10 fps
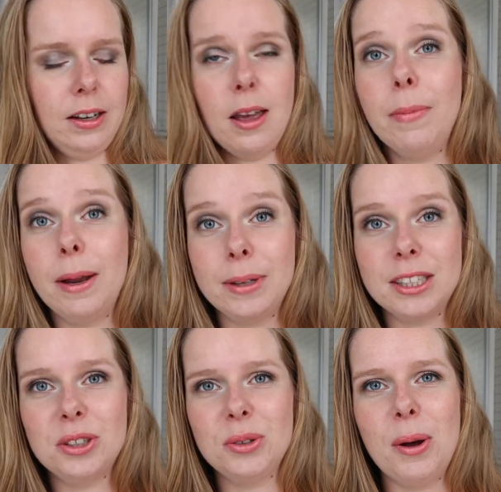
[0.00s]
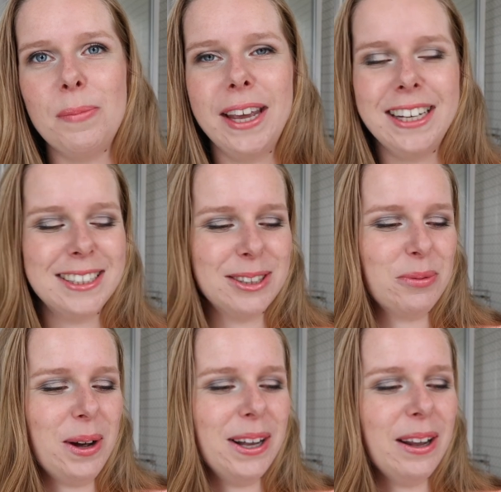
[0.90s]
it might be two updates as
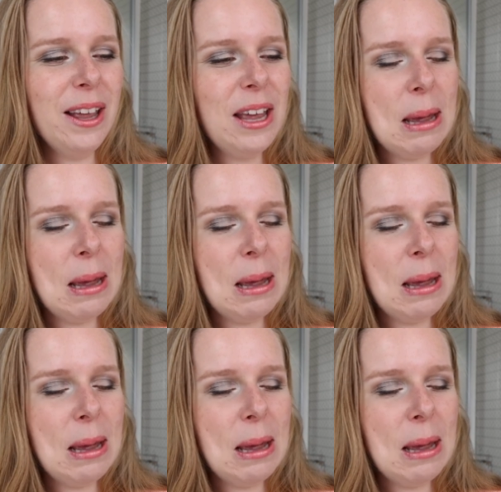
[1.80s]
well